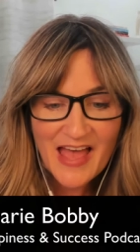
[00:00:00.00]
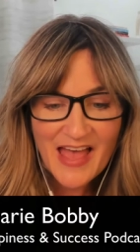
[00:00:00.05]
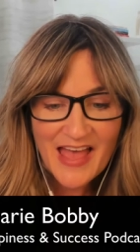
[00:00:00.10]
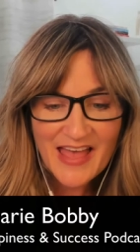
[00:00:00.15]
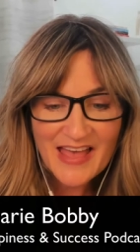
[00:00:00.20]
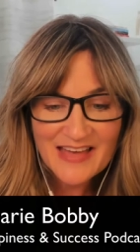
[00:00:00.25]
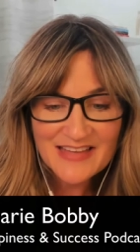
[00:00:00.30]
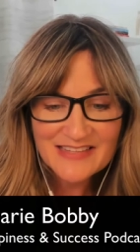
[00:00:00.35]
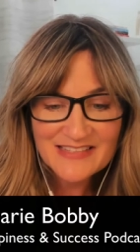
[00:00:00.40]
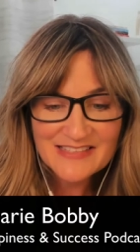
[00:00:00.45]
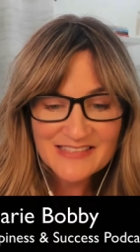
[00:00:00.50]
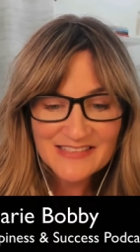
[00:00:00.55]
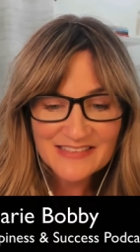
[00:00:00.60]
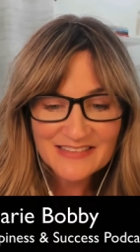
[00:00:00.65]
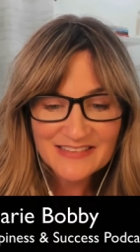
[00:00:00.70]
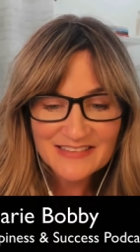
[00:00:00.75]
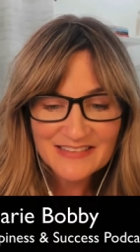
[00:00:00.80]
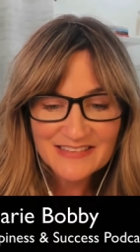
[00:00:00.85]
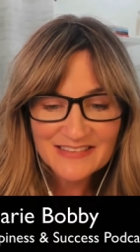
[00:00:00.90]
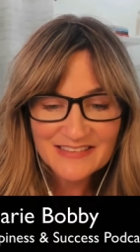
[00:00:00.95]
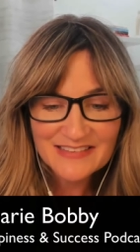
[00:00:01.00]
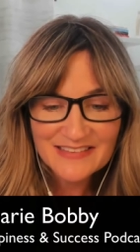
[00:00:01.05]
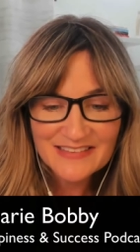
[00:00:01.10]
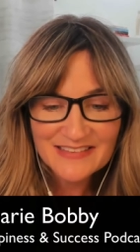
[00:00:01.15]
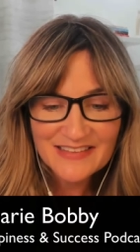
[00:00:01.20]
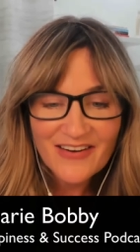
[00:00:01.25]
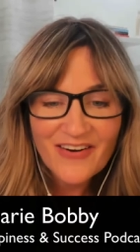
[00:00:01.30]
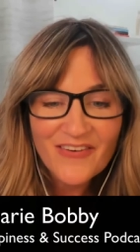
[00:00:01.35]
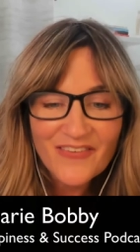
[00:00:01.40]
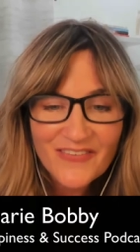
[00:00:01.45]
And,
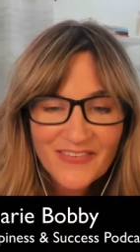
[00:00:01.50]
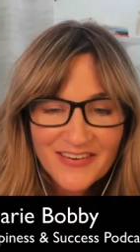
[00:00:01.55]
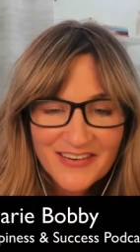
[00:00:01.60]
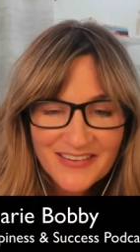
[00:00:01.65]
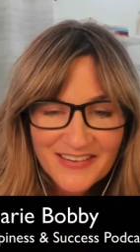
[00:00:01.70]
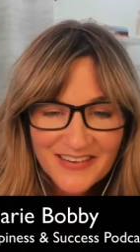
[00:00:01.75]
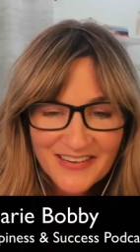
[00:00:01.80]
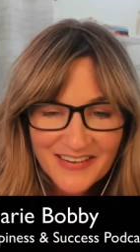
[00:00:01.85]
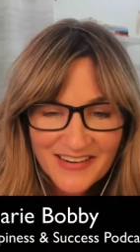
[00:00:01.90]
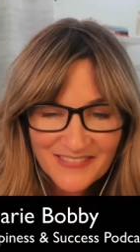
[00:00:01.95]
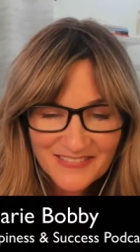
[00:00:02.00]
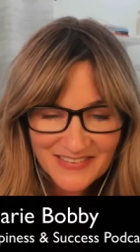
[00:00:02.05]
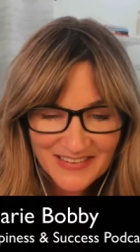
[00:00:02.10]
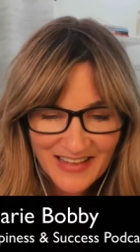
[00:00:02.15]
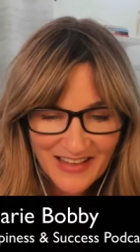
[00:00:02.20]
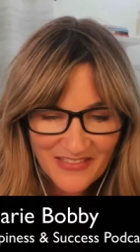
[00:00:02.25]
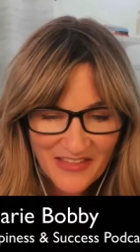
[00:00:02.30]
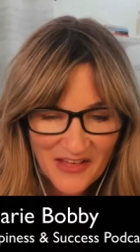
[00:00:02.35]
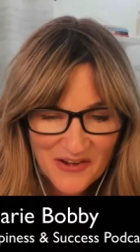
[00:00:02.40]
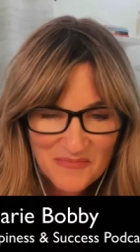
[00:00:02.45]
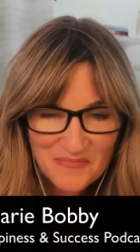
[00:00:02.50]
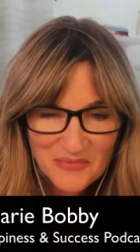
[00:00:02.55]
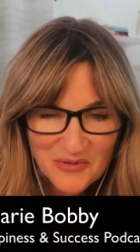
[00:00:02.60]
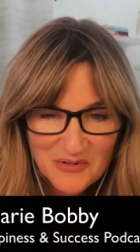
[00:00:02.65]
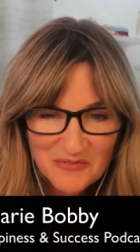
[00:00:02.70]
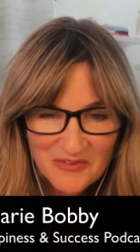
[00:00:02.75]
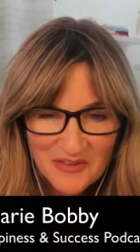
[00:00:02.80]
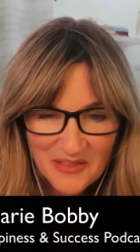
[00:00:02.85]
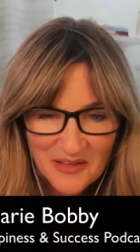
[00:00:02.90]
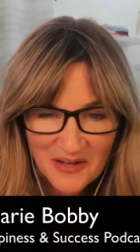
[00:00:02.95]
oh, good, I'm glad that
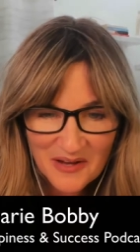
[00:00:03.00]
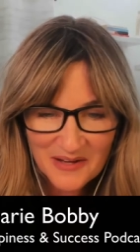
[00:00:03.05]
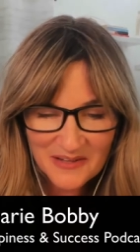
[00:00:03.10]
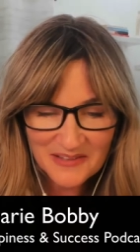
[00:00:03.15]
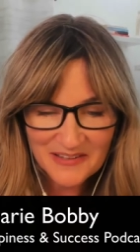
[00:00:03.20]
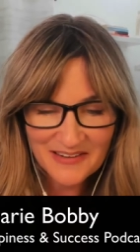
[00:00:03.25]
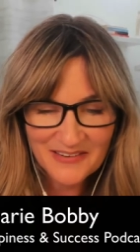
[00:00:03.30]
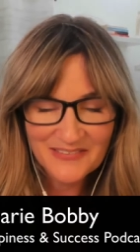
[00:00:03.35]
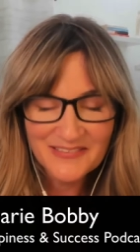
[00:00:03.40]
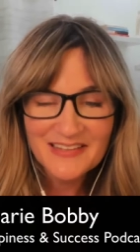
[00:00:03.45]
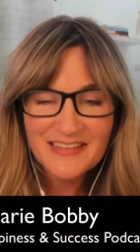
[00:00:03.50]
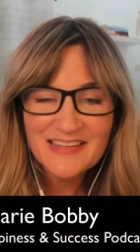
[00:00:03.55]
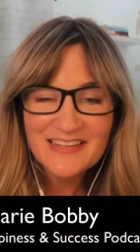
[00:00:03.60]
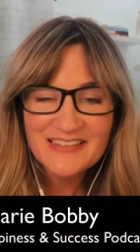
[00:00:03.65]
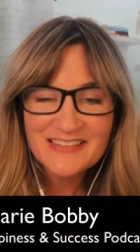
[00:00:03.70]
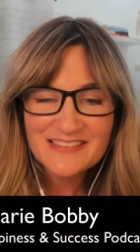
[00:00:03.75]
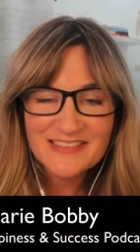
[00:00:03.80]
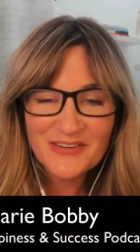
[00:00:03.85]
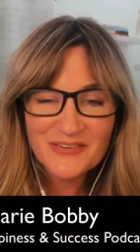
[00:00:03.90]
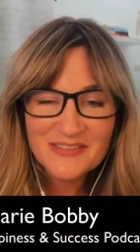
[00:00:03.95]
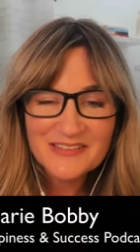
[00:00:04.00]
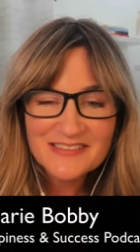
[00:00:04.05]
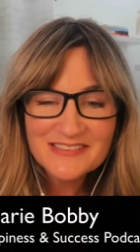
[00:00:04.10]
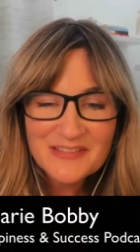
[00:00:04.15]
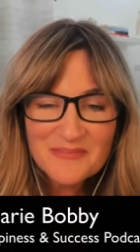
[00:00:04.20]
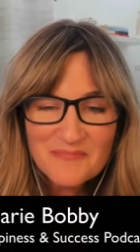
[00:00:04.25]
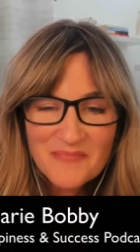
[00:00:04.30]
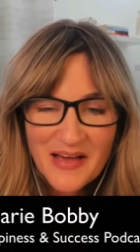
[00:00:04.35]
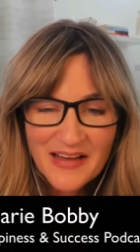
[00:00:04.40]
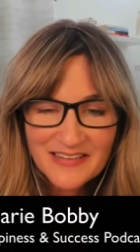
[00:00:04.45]
improved the audio. So
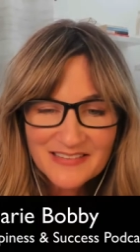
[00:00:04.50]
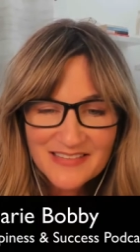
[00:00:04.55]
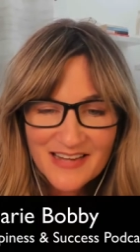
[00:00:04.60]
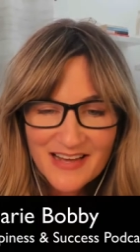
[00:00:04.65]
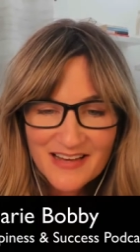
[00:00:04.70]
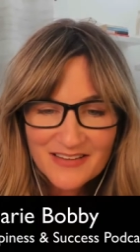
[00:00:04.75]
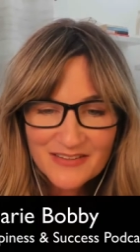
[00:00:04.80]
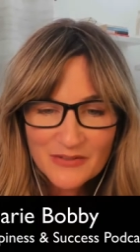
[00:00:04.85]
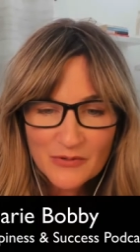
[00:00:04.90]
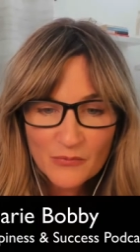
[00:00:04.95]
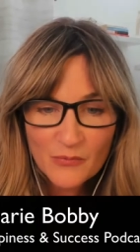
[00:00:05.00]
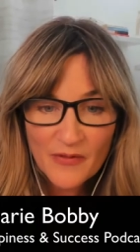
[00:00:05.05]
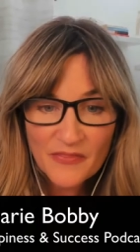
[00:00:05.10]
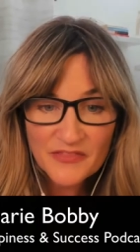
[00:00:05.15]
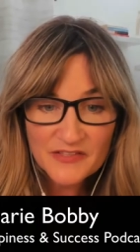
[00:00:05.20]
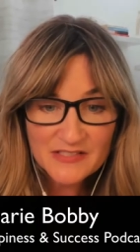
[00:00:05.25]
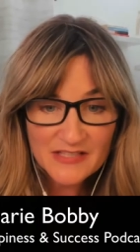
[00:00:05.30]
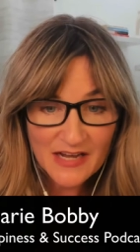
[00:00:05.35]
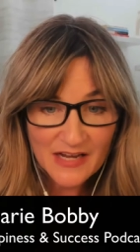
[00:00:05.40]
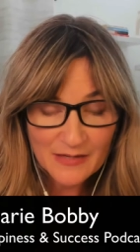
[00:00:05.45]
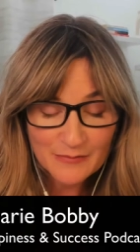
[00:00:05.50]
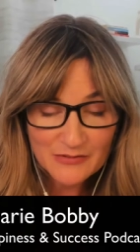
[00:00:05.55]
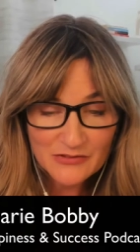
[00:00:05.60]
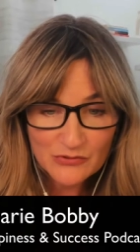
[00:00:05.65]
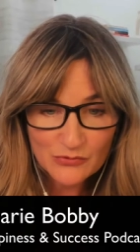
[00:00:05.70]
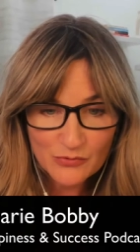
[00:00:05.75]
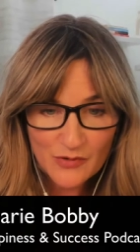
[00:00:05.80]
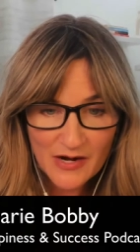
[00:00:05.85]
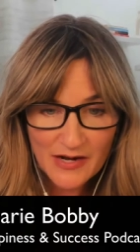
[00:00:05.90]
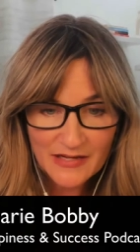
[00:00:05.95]
sit back down when the time is
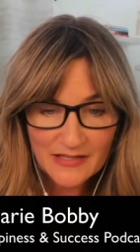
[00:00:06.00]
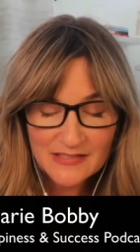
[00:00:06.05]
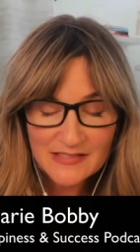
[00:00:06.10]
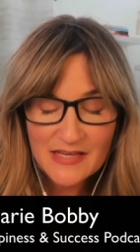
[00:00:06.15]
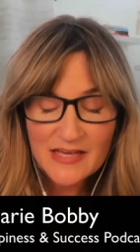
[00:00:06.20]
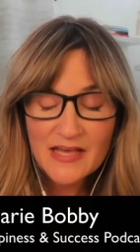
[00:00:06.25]
right.